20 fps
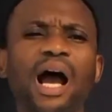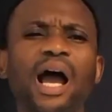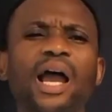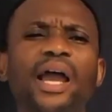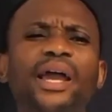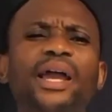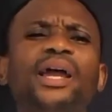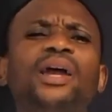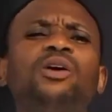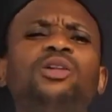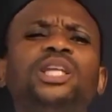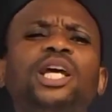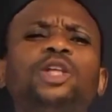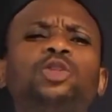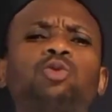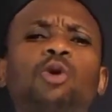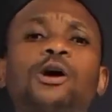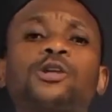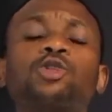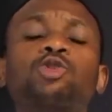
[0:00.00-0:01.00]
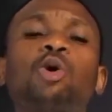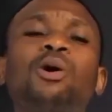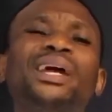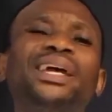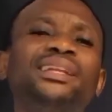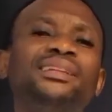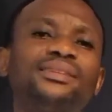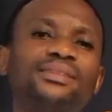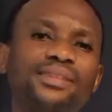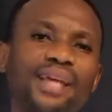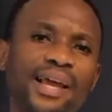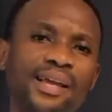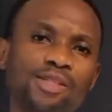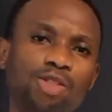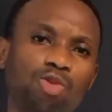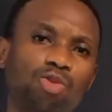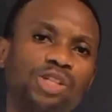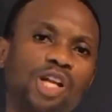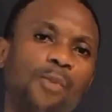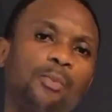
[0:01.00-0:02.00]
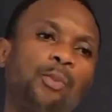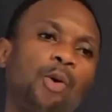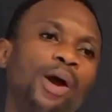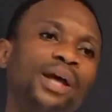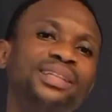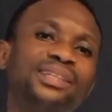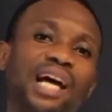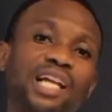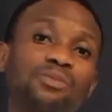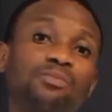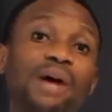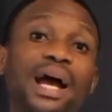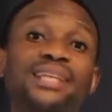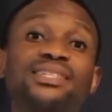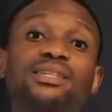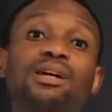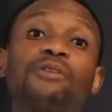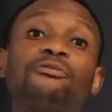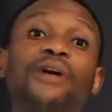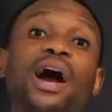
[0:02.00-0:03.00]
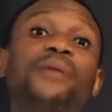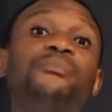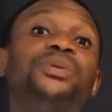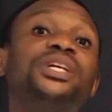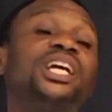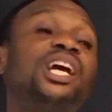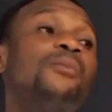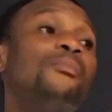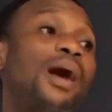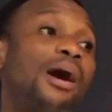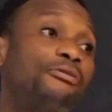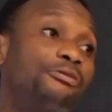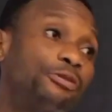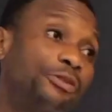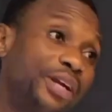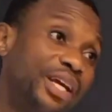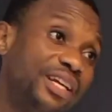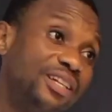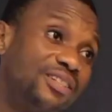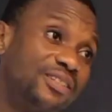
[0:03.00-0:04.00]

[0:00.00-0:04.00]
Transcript: It, it, was so intense to the point that myself I became afraid